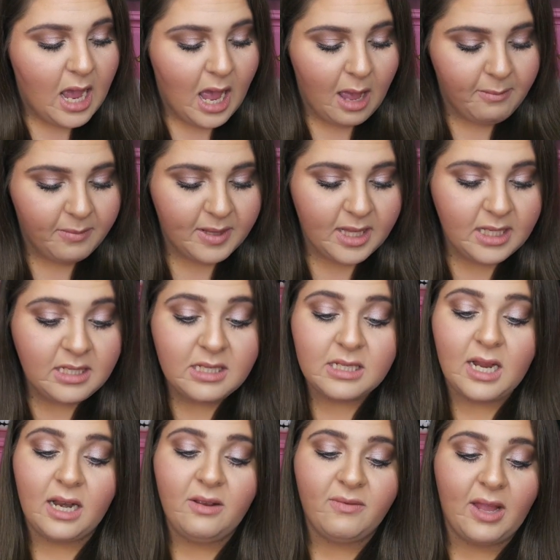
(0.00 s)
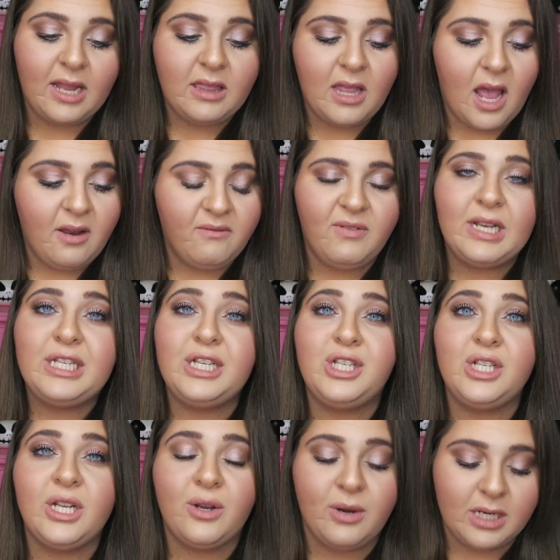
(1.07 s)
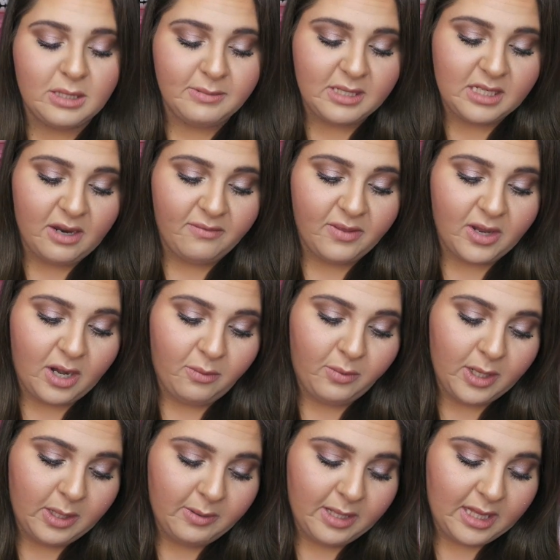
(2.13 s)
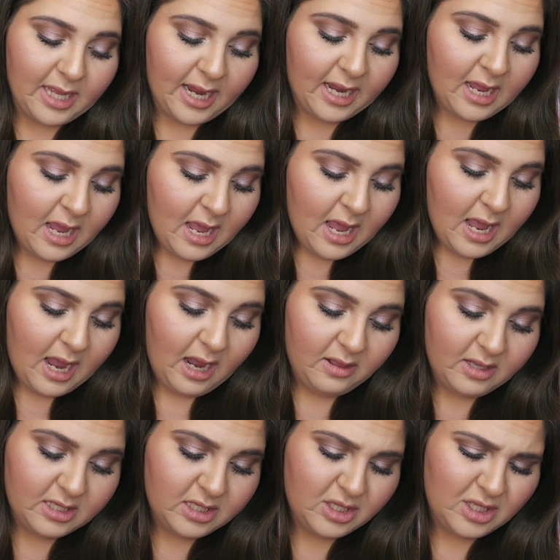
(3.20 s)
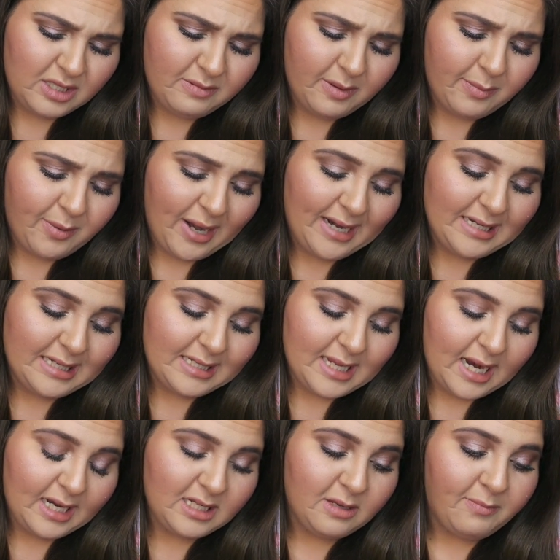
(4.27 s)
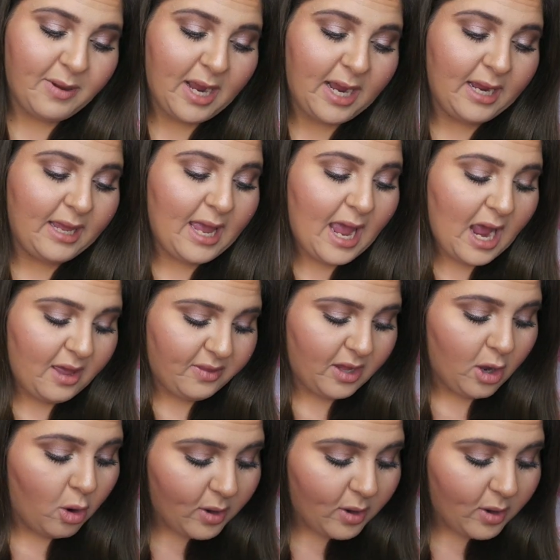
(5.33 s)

But this is kind of like that vintagey Christmas stuff that I really like, and this is just from the brand Designs by Kathy.